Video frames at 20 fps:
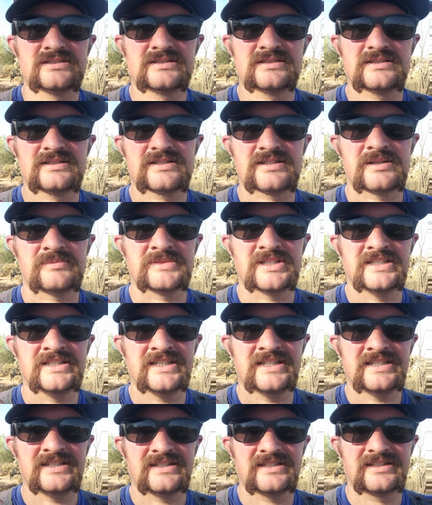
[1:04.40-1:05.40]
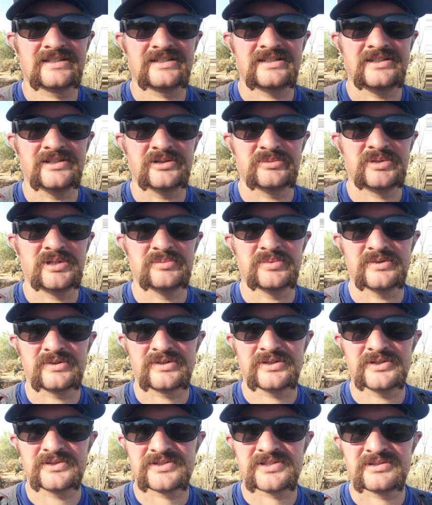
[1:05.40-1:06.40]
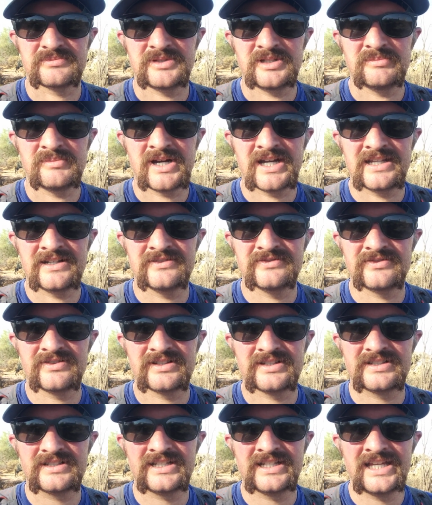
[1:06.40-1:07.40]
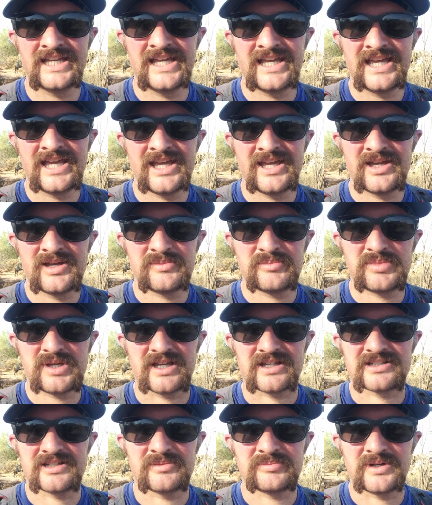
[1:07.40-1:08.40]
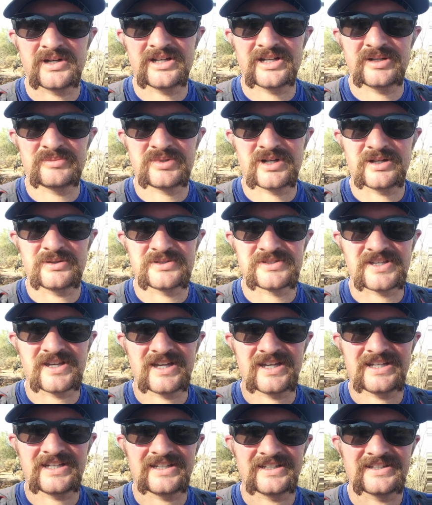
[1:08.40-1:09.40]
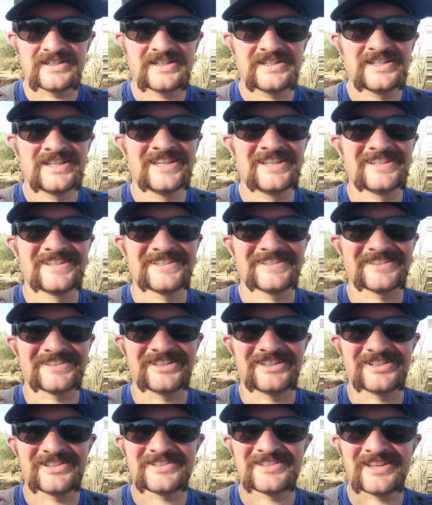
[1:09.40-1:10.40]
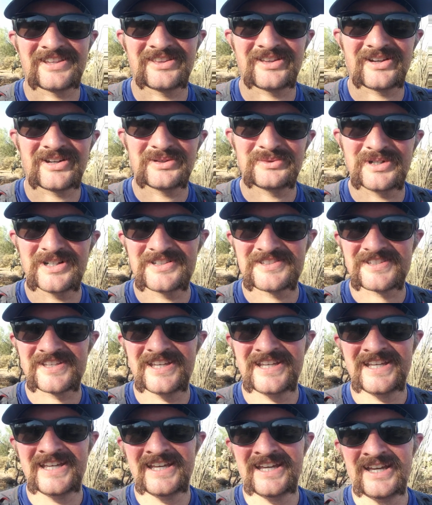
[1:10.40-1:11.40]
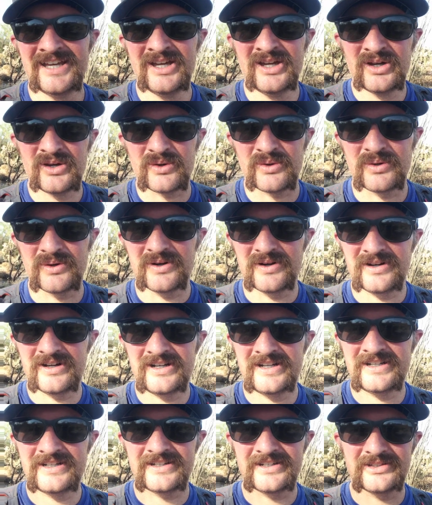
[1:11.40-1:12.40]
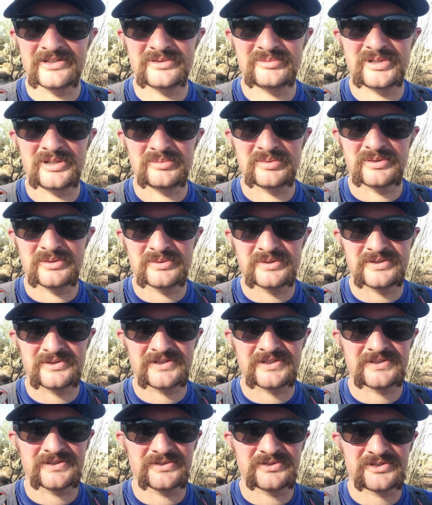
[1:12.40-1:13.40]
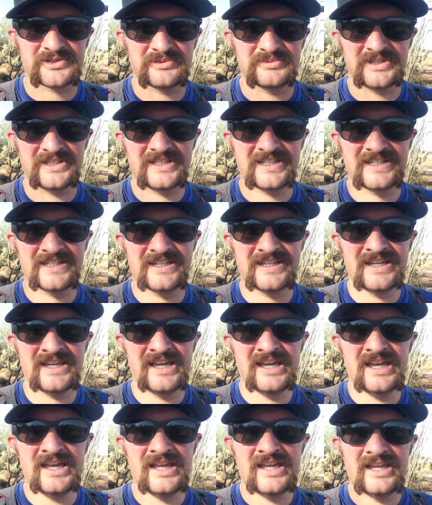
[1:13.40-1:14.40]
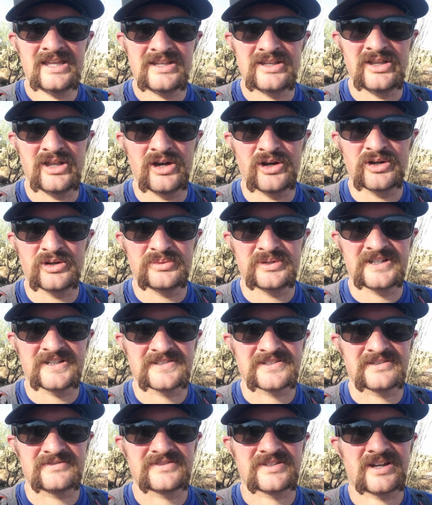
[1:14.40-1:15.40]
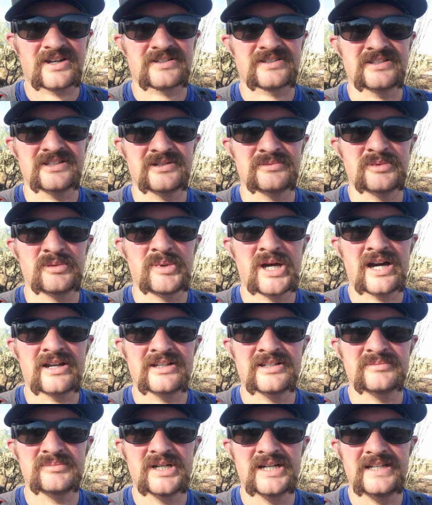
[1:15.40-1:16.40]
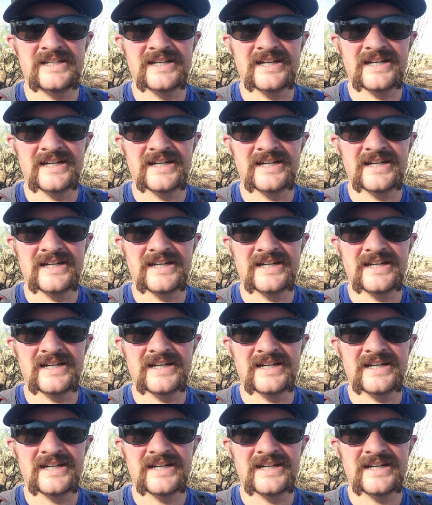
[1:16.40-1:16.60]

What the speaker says: something that people close to me might have picked up on. I probably wasn't hiding it as good as I thought I was, or other people really close to me know because I've talked to them about it. But